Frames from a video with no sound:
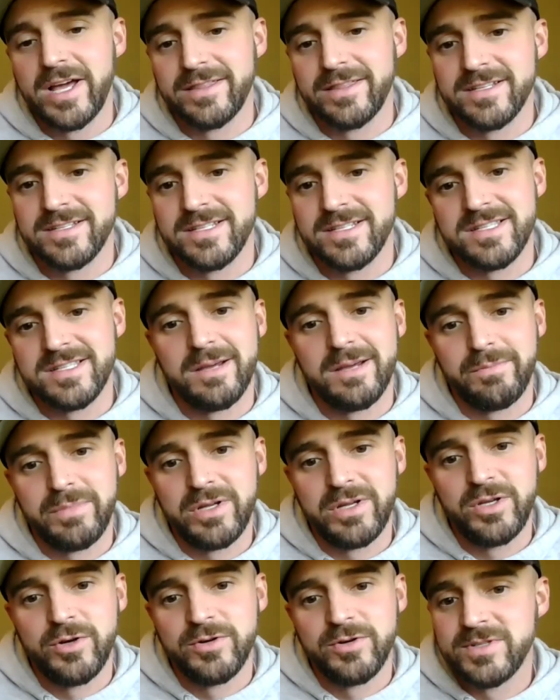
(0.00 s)
like this has like
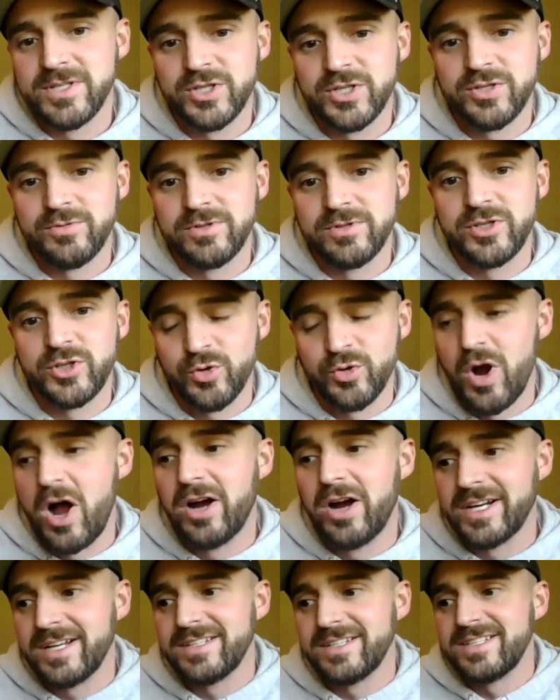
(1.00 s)
been your
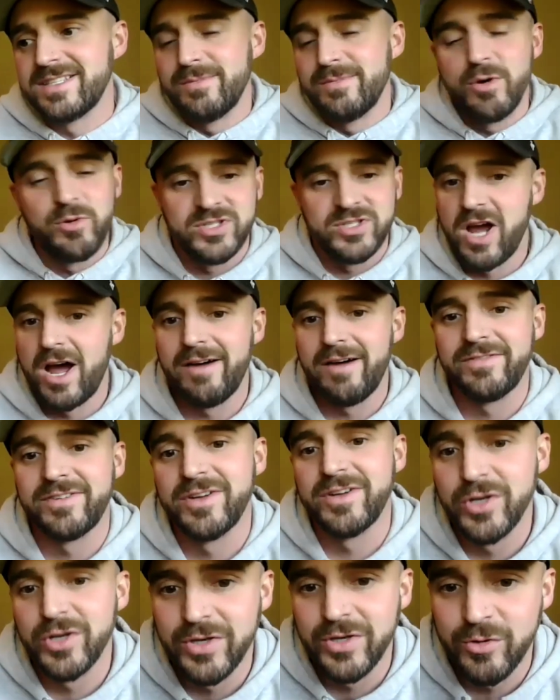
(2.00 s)
strongest, the most
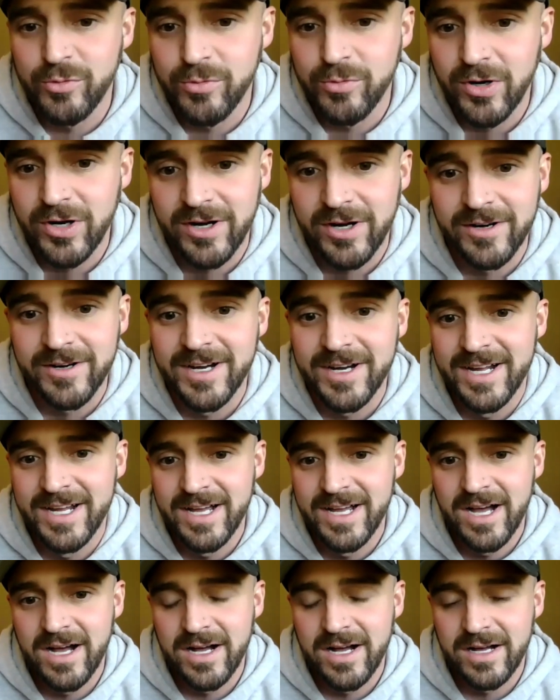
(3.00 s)
confident you were
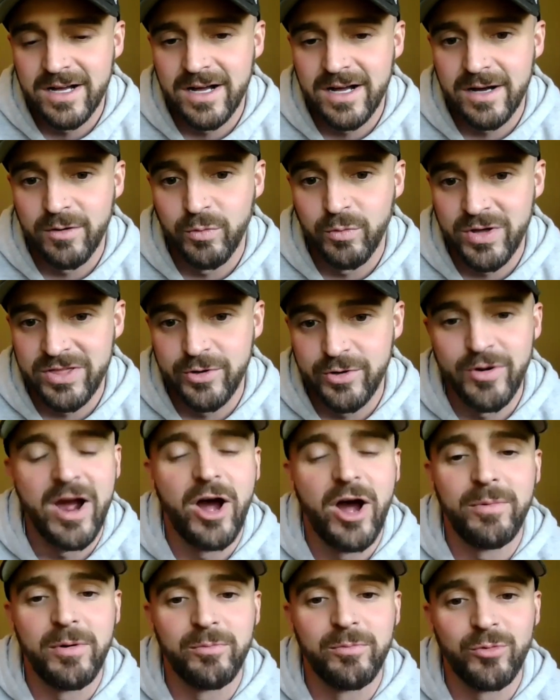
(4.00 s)
with your
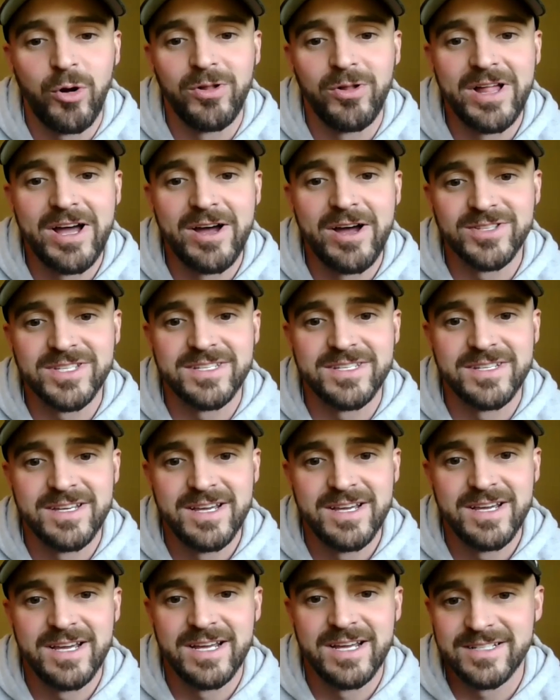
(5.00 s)
album rollouts,
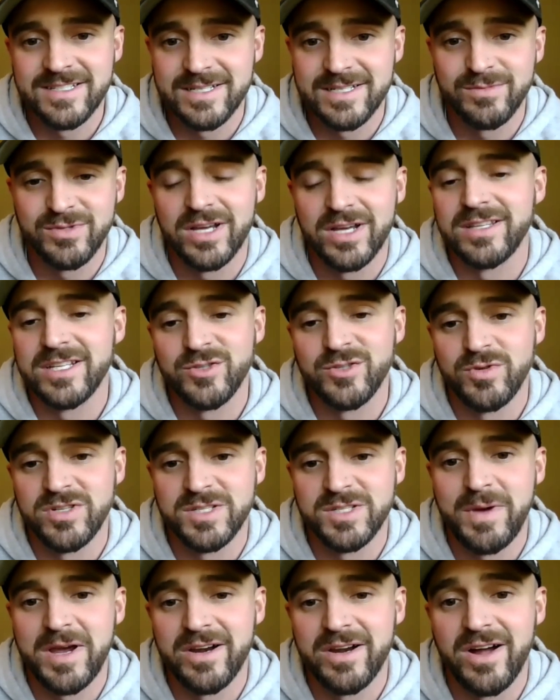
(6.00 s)
and it seems like this
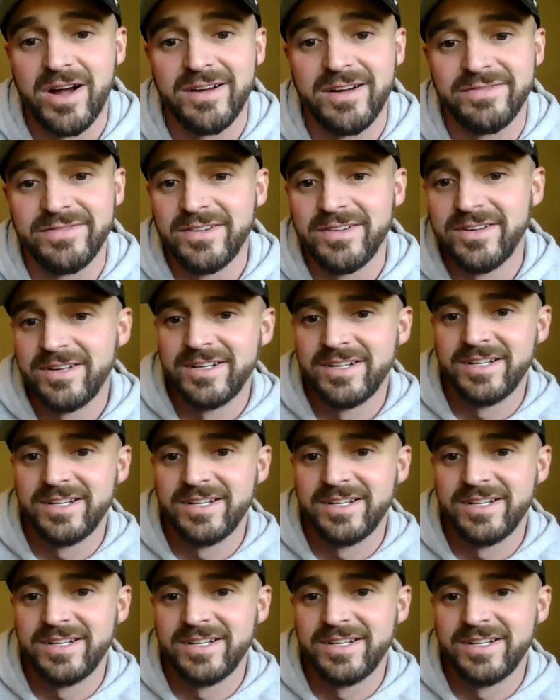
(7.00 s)
one's paid off.